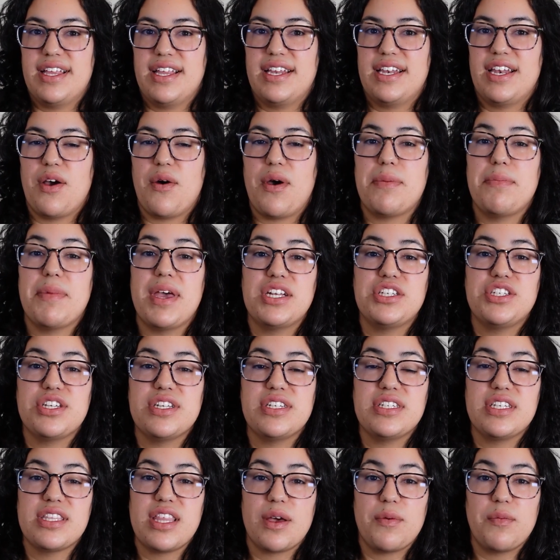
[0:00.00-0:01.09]
Now I
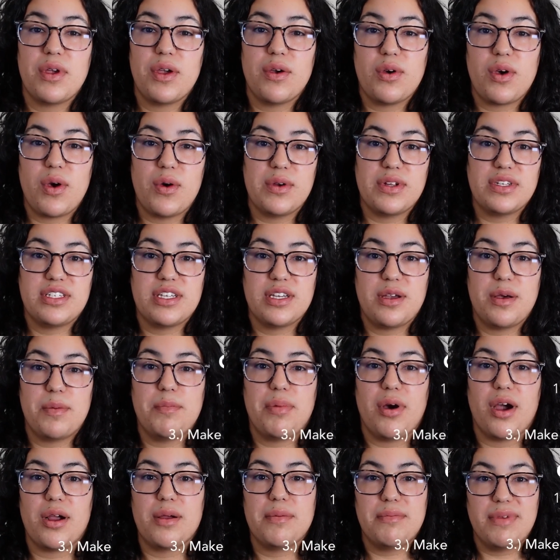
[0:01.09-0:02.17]
mentioned that we are going to
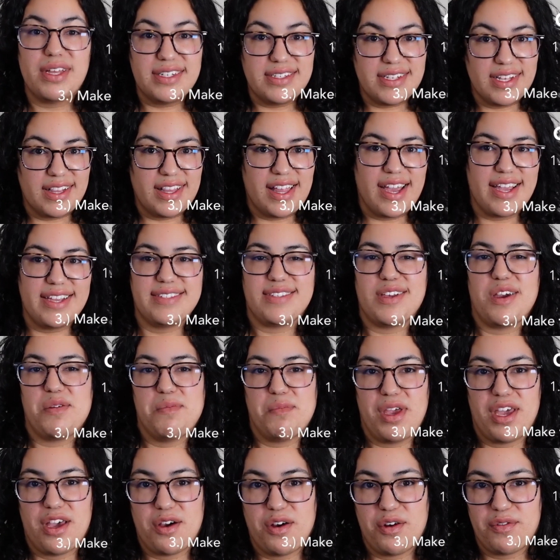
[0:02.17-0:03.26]
compartmentalize our
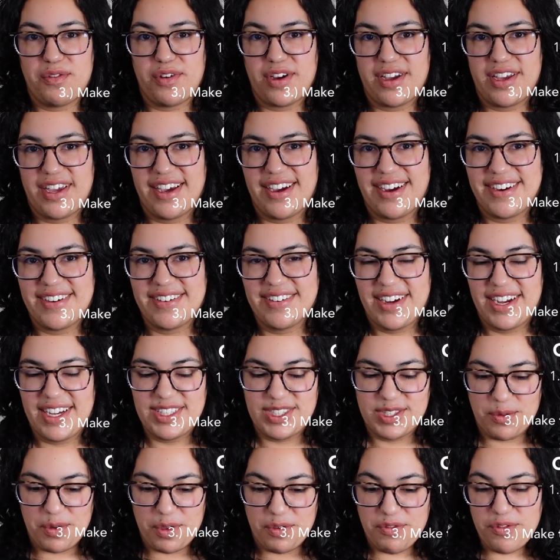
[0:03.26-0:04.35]
makeover here, right?
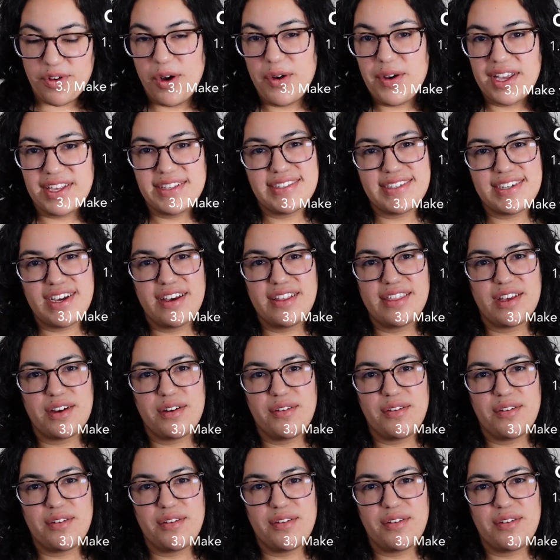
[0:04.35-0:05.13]
So we focused on the